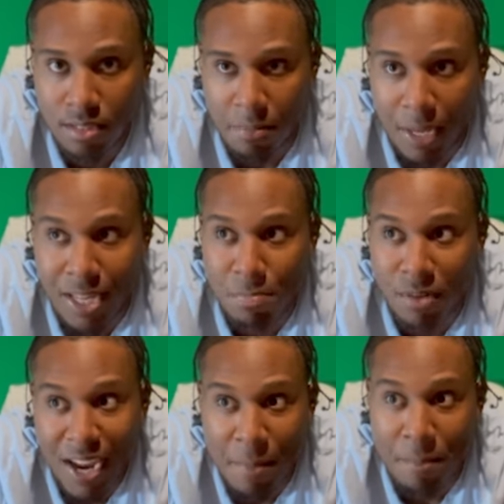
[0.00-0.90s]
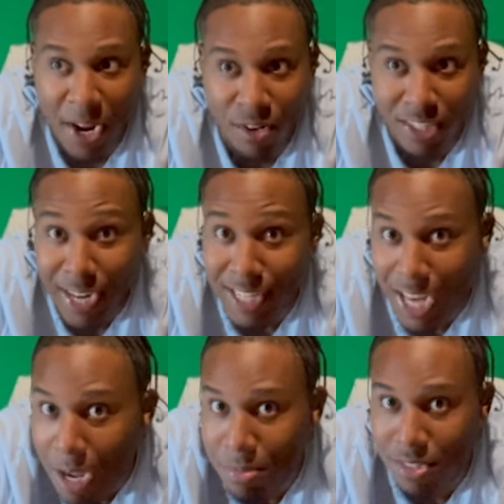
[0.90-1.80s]
But he's played better than Klay
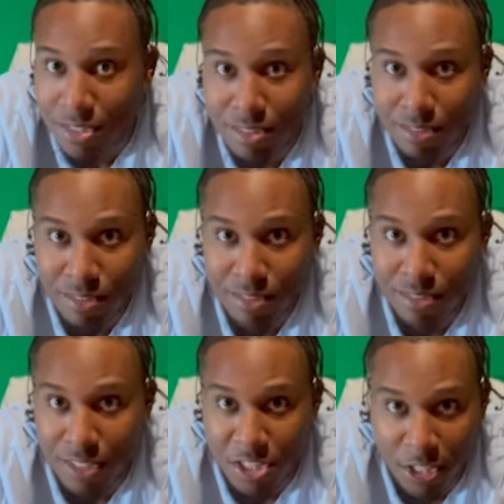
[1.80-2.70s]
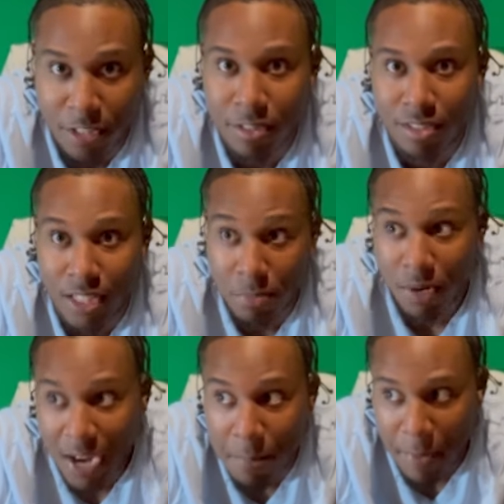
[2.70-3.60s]
Thompson this year. He's
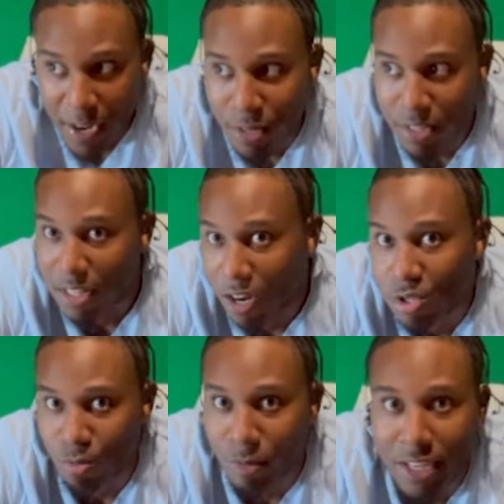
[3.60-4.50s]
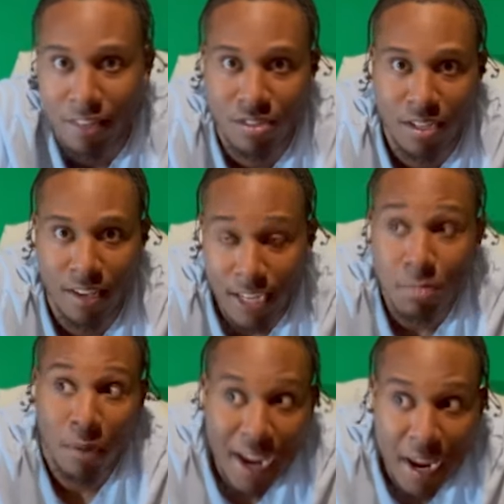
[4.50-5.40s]
played better than Austin Reaves.
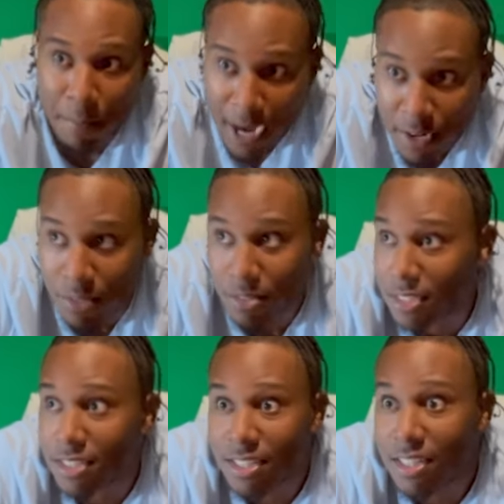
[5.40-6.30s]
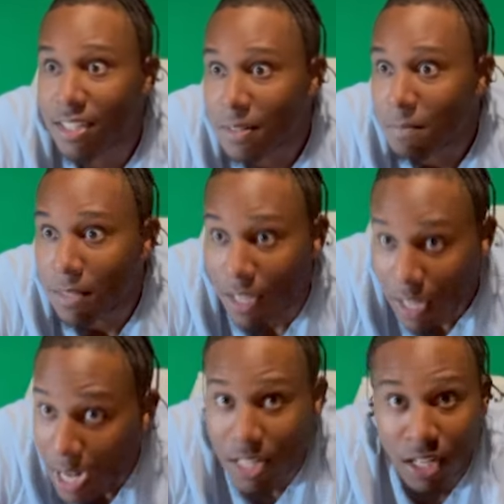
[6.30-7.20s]
He's played better than a
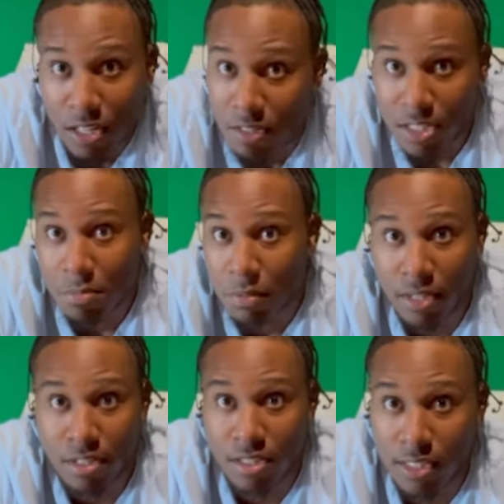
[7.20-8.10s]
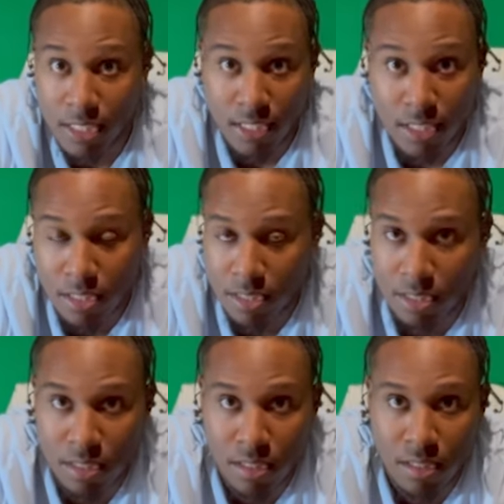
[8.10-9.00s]
lot of these players in the league.
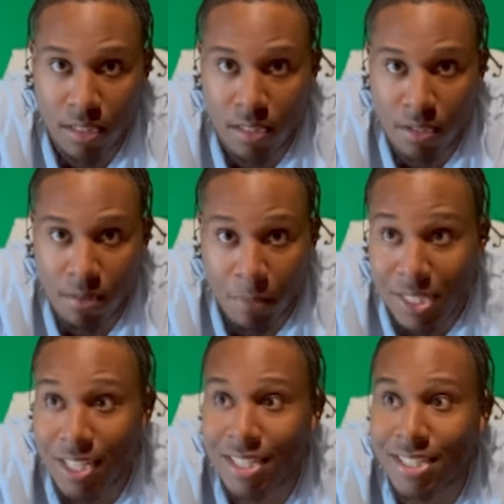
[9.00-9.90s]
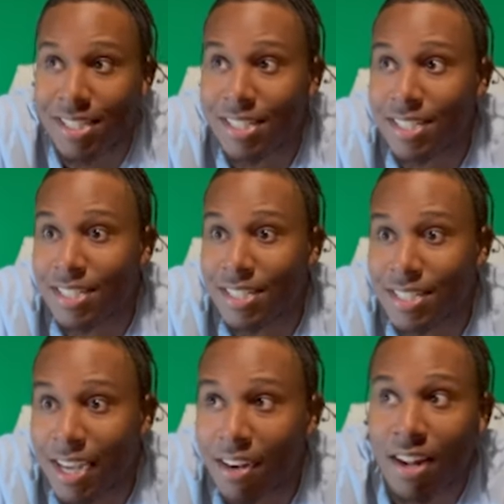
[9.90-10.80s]
But since
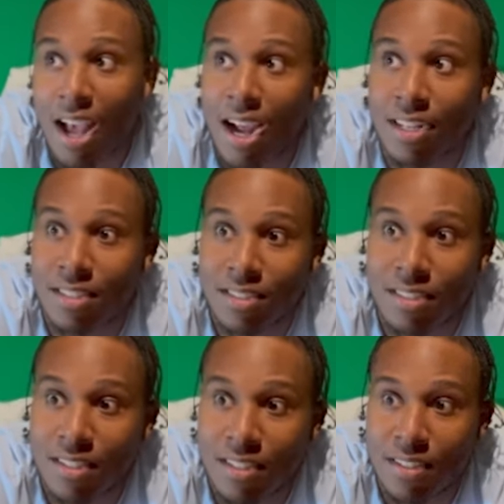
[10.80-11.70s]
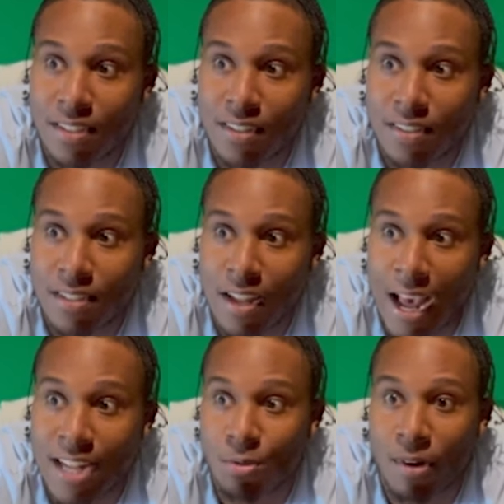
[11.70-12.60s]
they're not
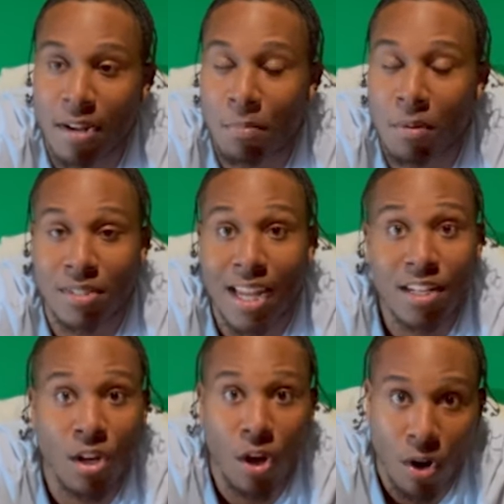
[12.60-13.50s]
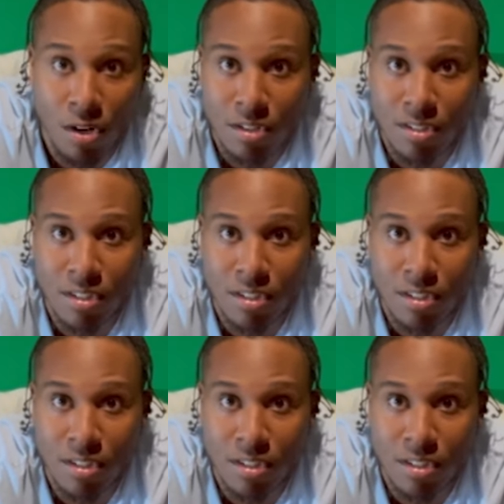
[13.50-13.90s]
as great as people think they are,